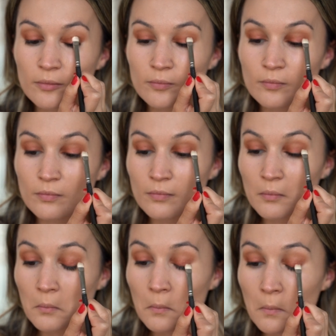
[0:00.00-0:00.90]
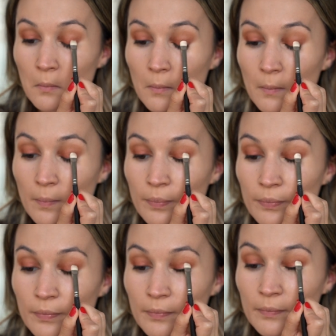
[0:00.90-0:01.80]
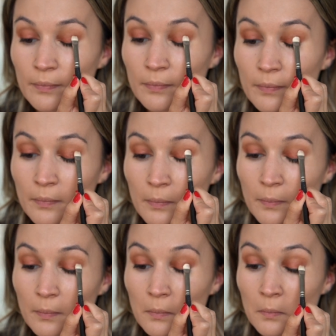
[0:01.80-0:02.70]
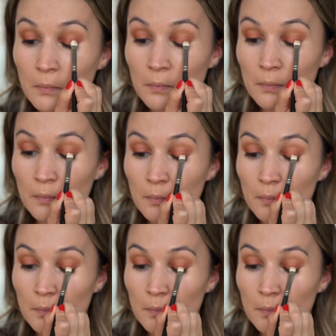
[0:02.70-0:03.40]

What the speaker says: (no one is talking)